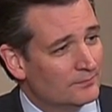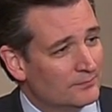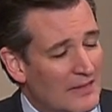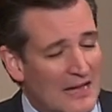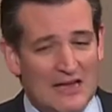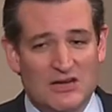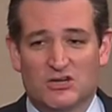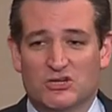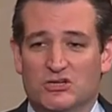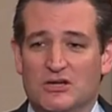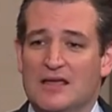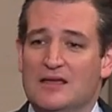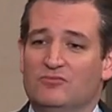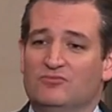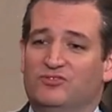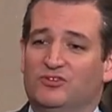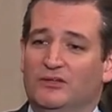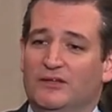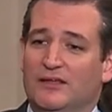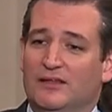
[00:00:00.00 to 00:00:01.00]
I
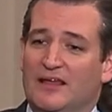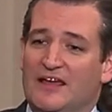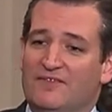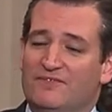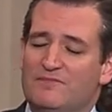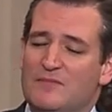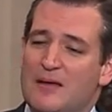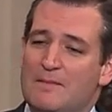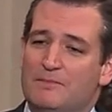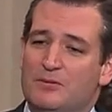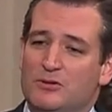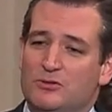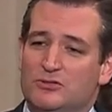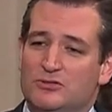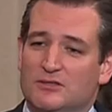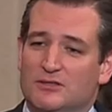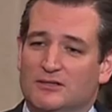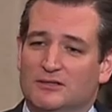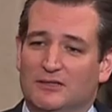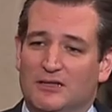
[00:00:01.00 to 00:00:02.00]
shamefully left my boots
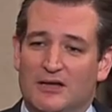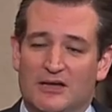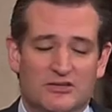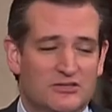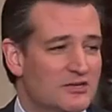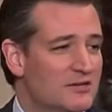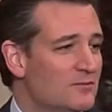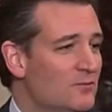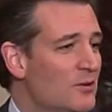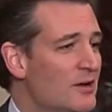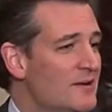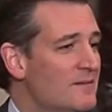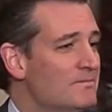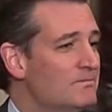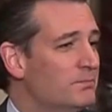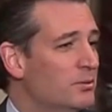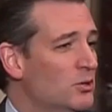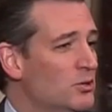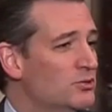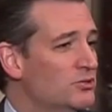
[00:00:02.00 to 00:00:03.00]
in the closet and went
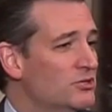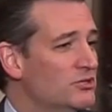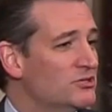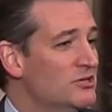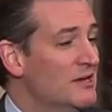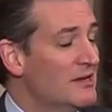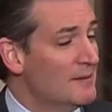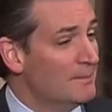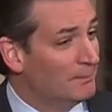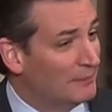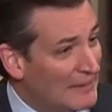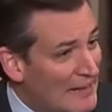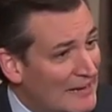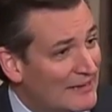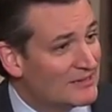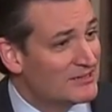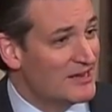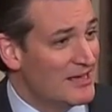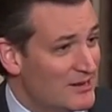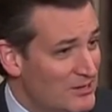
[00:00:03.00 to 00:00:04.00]
and purchased
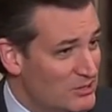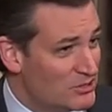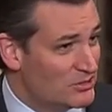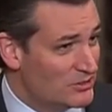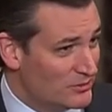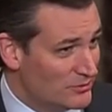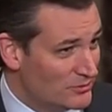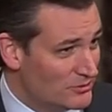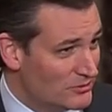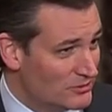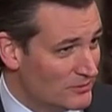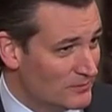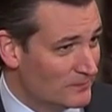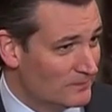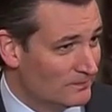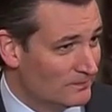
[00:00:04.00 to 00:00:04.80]
black tennis shoes.